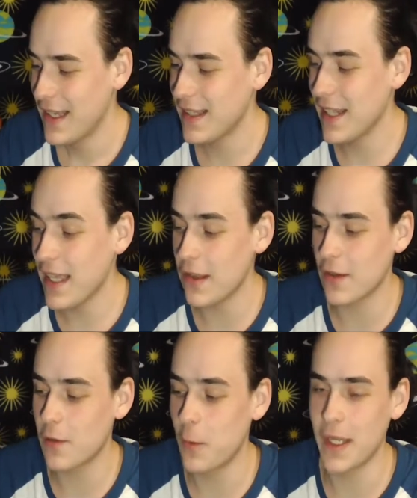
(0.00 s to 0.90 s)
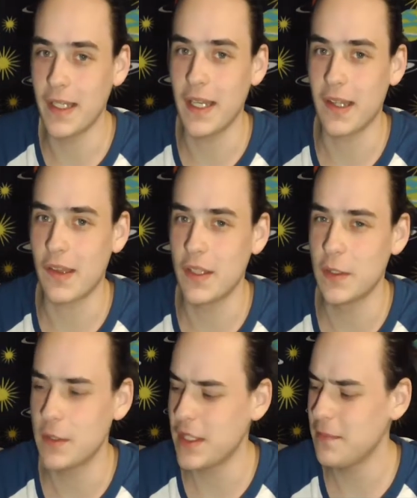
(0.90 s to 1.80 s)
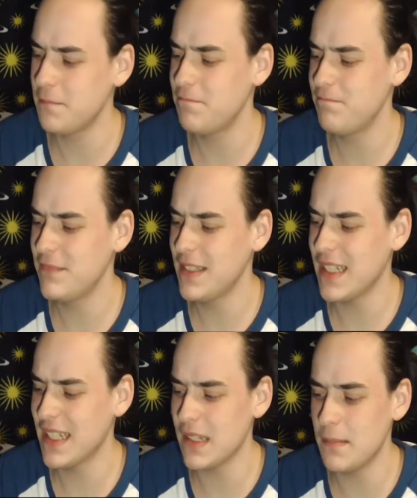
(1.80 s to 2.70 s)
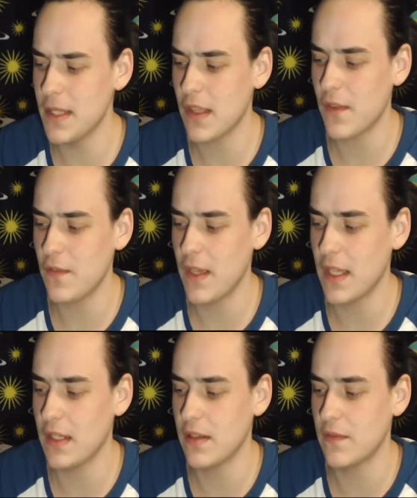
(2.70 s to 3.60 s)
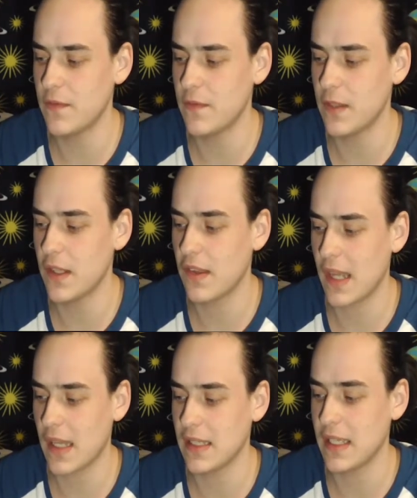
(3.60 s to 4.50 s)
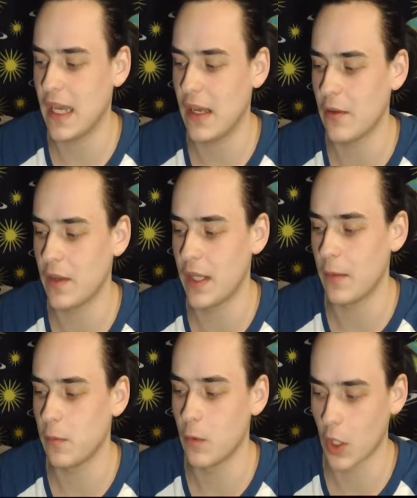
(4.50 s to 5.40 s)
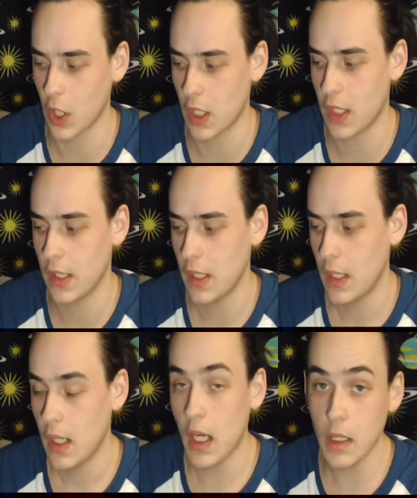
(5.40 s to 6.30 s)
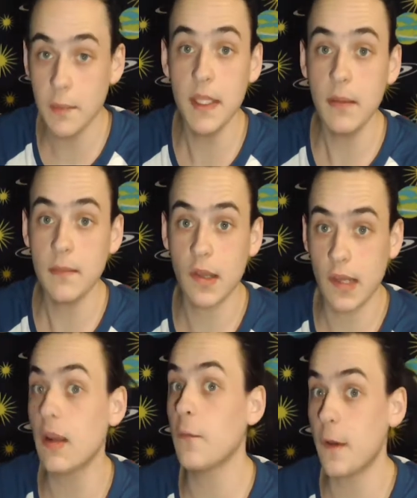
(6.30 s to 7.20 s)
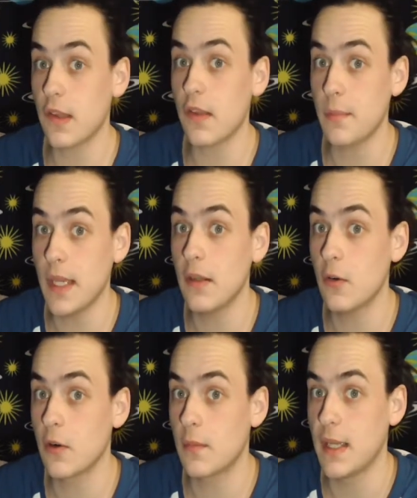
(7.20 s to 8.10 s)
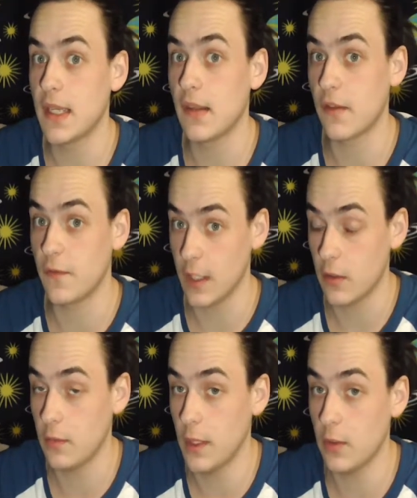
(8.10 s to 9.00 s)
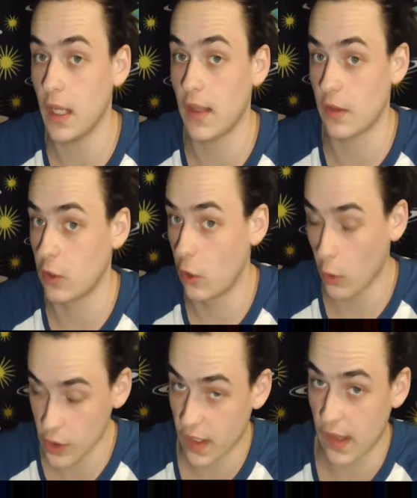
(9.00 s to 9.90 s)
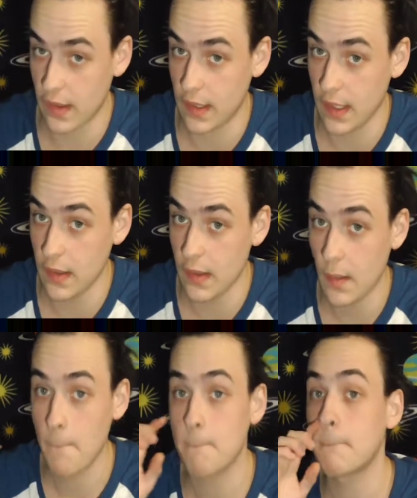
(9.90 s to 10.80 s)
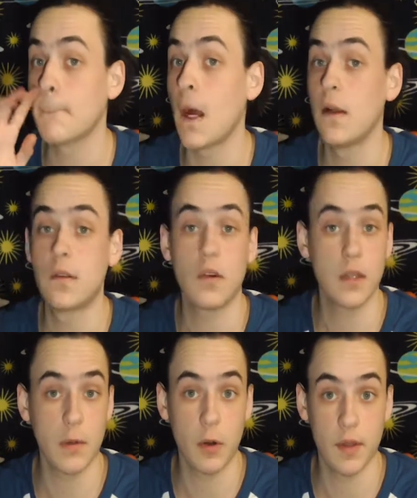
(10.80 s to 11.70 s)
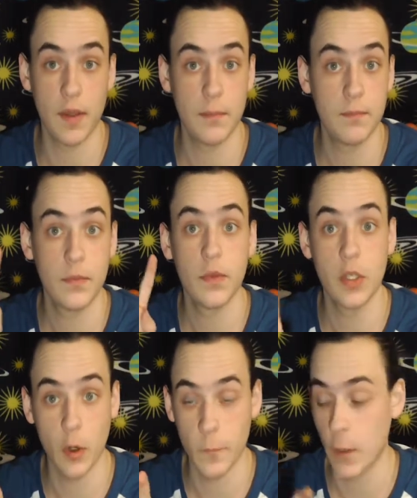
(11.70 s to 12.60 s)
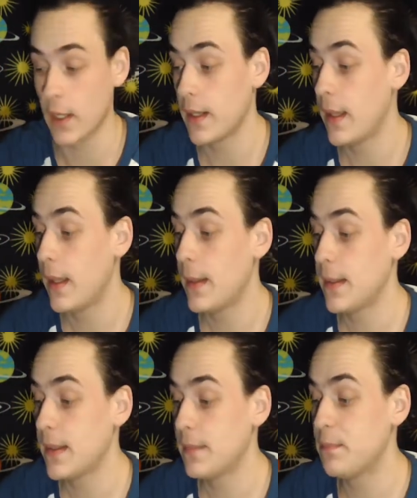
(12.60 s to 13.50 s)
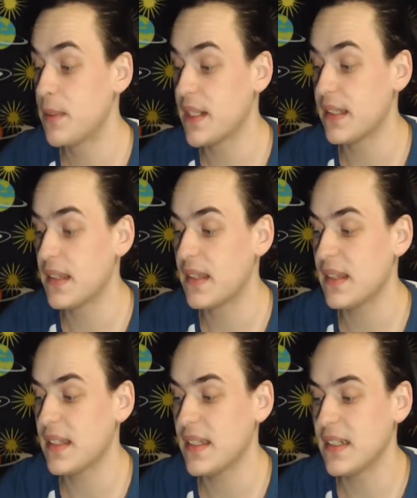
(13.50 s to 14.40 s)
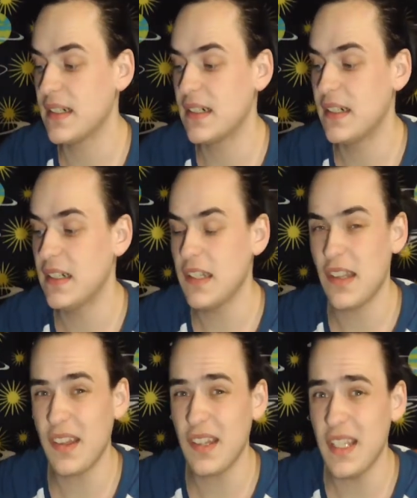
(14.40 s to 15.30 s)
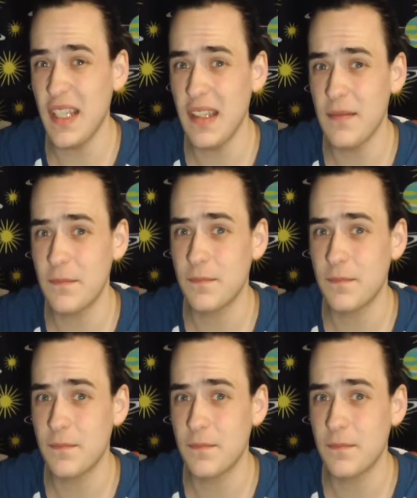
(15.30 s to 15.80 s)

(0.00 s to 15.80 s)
Legs are quite nice, though I'm not the biggest fan of exactly how they work. I'll admit, the sacrifices made in order to make his vehicle mode as gorgeous as it is, totally worth it. Go for it. But honestly,